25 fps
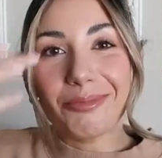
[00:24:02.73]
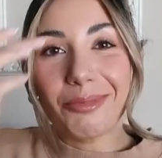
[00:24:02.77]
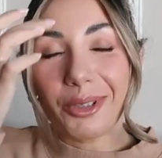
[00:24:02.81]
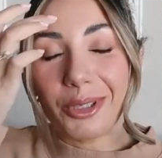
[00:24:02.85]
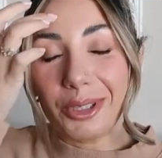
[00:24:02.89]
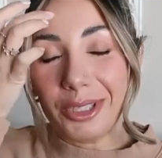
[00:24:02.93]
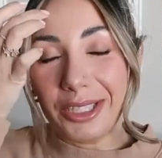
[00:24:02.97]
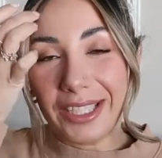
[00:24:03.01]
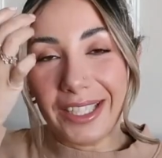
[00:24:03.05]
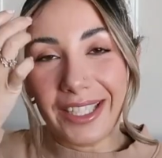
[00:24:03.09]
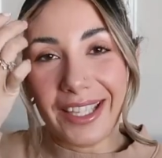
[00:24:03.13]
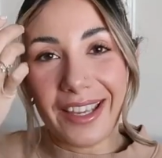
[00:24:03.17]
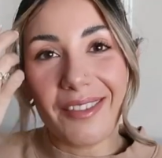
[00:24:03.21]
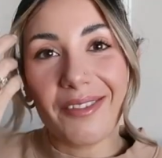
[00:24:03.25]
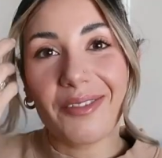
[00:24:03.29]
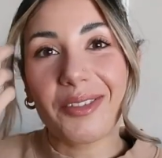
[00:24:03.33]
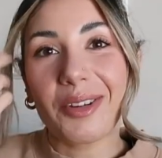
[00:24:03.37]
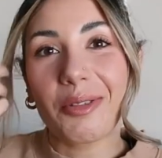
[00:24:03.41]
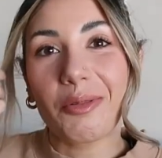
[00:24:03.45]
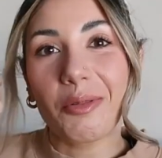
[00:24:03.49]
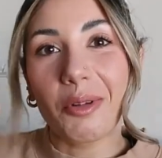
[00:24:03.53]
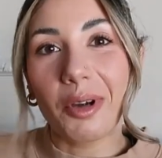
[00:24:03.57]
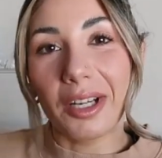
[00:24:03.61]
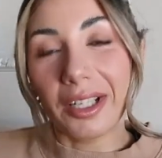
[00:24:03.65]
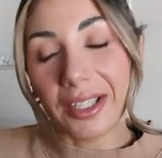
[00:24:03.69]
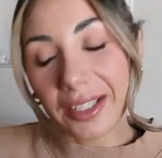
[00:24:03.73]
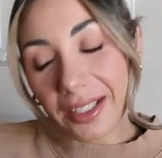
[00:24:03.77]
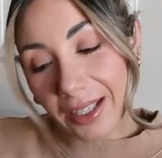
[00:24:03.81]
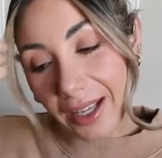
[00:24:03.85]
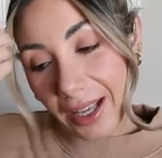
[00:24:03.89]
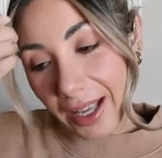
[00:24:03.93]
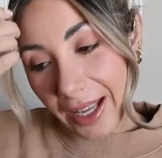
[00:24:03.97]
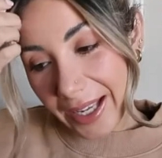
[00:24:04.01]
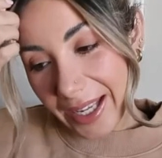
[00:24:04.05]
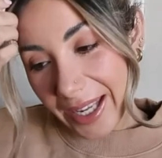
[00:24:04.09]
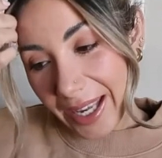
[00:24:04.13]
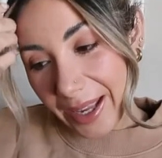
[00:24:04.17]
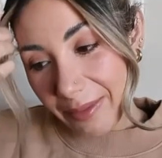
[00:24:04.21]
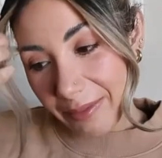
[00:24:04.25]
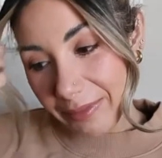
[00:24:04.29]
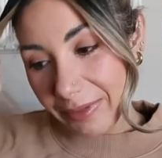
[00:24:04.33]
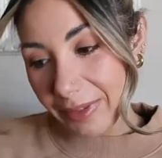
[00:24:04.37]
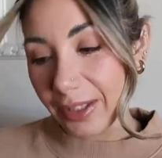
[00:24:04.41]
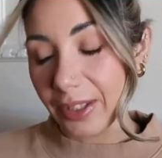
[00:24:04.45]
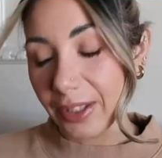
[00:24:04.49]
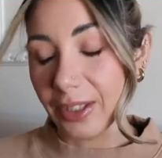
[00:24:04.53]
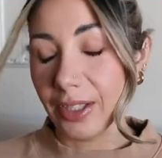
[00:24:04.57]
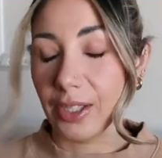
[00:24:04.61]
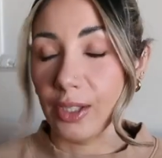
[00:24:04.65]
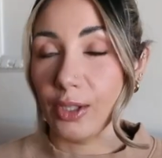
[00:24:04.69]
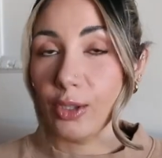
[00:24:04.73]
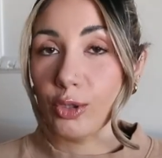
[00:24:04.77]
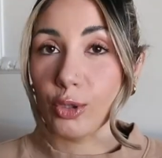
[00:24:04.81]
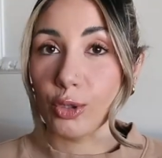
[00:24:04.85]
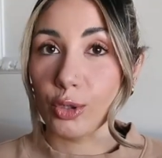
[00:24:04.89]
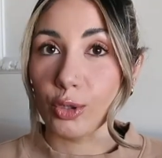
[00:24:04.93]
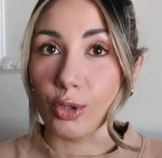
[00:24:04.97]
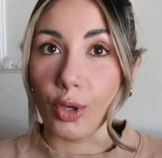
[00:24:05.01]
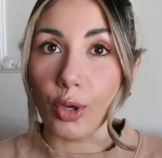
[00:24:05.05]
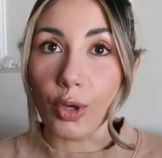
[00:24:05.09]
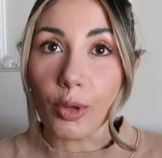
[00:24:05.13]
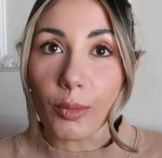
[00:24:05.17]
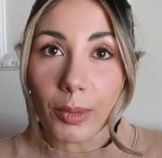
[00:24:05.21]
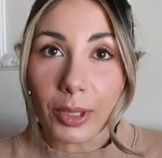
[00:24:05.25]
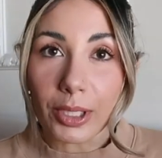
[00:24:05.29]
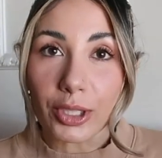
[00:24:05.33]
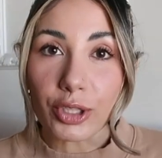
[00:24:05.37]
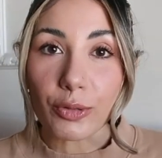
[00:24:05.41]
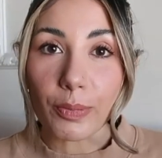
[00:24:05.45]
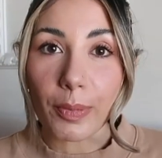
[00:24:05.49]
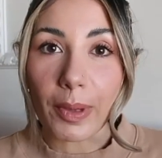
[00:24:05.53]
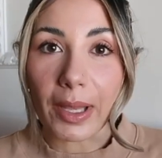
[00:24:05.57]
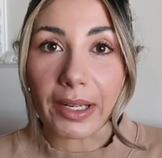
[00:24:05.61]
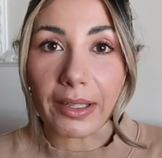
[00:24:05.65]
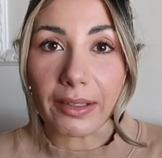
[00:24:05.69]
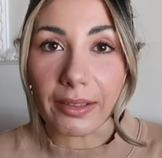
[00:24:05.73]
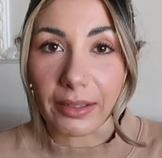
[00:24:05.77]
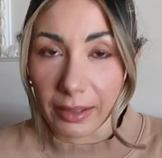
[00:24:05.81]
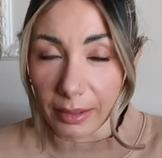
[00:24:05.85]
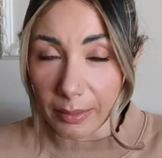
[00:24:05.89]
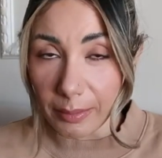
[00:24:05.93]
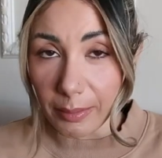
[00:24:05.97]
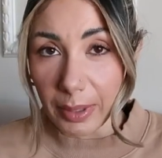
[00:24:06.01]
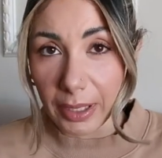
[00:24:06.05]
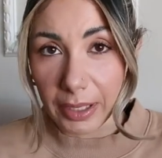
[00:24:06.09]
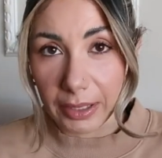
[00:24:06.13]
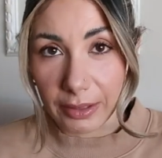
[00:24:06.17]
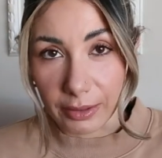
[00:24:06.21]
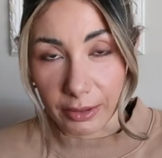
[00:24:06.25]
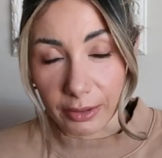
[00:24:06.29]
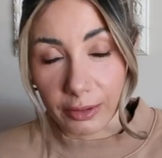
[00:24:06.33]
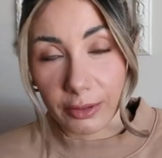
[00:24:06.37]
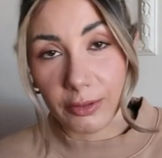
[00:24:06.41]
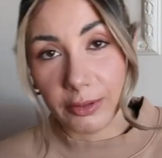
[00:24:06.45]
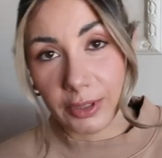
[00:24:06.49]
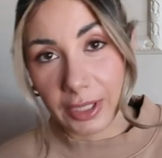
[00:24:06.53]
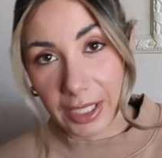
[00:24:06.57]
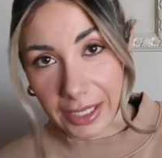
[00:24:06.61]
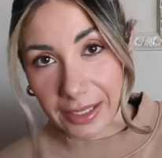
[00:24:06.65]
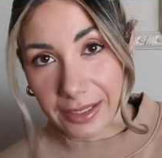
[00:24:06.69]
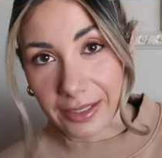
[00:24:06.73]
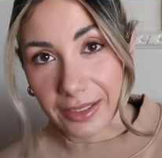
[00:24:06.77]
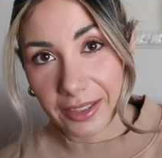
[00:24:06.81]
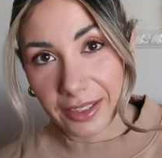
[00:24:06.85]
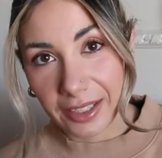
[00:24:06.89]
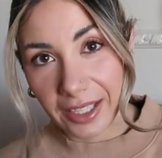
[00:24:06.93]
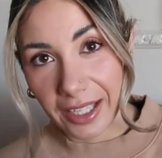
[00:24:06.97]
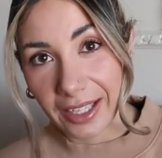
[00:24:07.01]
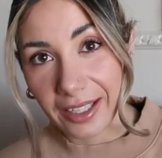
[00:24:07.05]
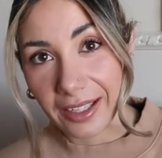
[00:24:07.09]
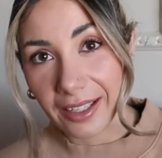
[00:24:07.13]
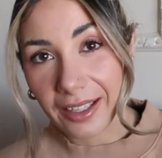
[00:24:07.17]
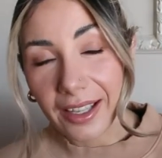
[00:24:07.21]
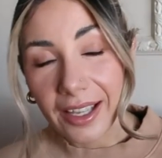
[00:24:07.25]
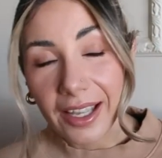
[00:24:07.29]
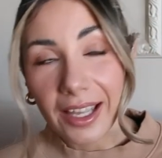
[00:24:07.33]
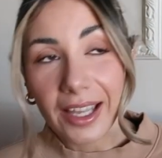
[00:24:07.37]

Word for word: morning everyone i am feeling so much better compared to yesterday